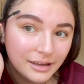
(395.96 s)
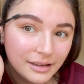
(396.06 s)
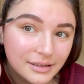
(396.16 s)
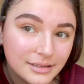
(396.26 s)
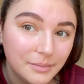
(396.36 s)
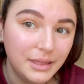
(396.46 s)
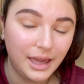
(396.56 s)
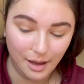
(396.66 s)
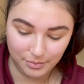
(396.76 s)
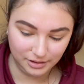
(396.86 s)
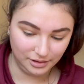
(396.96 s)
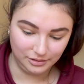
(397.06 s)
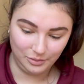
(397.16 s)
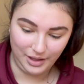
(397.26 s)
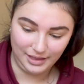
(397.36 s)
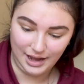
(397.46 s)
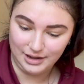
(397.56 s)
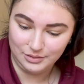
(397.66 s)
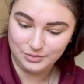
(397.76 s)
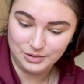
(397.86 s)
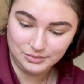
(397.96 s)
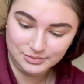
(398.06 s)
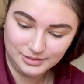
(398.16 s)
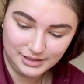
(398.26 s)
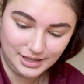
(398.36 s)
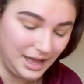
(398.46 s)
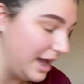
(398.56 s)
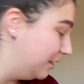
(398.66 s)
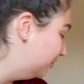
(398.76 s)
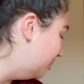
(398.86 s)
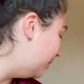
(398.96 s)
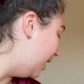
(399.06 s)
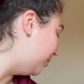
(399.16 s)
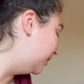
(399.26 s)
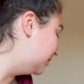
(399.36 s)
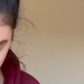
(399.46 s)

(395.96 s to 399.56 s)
Something happened along the way that I don't know. I don't know what happened.